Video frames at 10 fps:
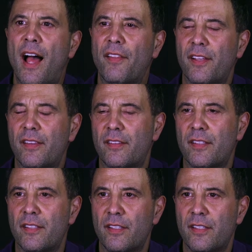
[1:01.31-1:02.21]
I think that
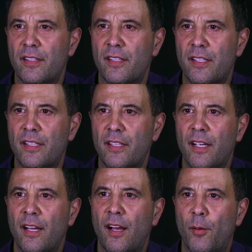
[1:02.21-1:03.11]
the
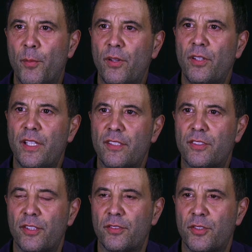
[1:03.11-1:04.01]
ability to
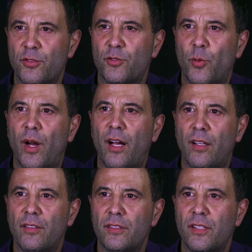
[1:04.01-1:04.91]
serve students
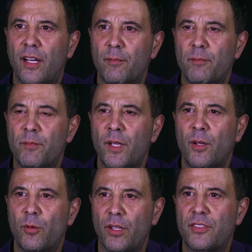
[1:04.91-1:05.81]
well
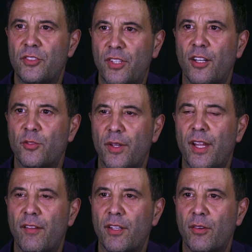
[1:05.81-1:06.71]
really starts with
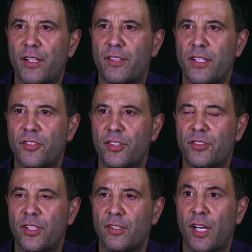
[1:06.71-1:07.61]
having great
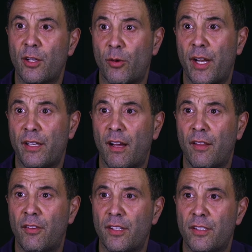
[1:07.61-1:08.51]
teachers and great
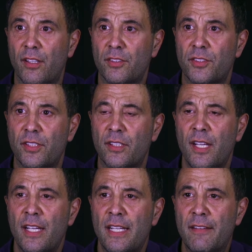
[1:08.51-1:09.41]
other adults in
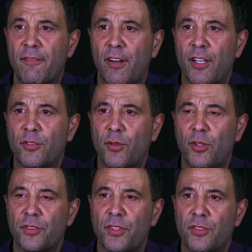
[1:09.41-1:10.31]
various
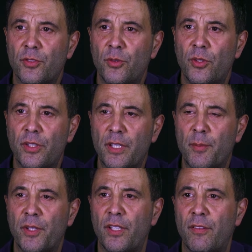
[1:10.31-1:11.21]
roles in the school, and the
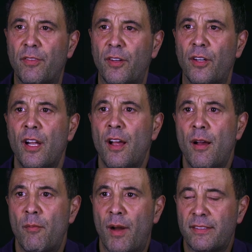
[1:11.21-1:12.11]
ability for
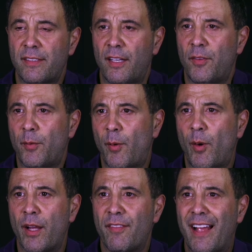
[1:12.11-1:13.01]
myself and my
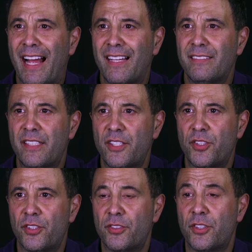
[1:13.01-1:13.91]
wife as
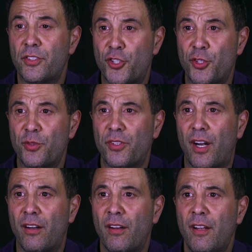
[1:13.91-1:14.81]
teachers to choose
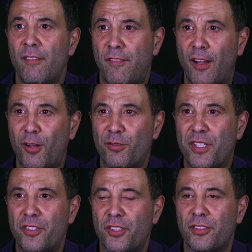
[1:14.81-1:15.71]
our fellow
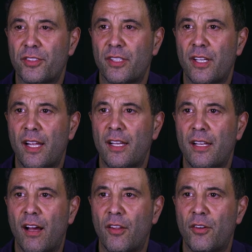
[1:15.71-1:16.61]
teachers
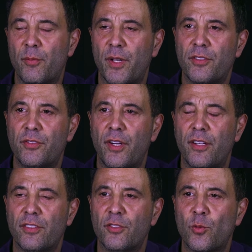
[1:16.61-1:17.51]
and other
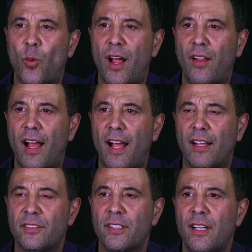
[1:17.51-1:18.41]
administrators, as well
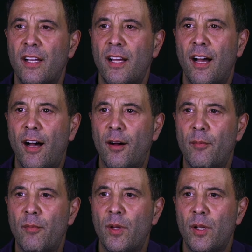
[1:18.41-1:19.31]
as
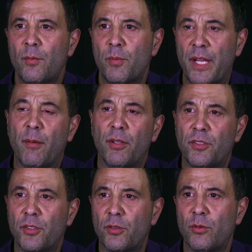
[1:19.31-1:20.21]
be able
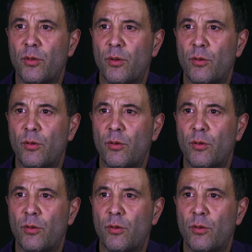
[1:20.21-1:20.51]
to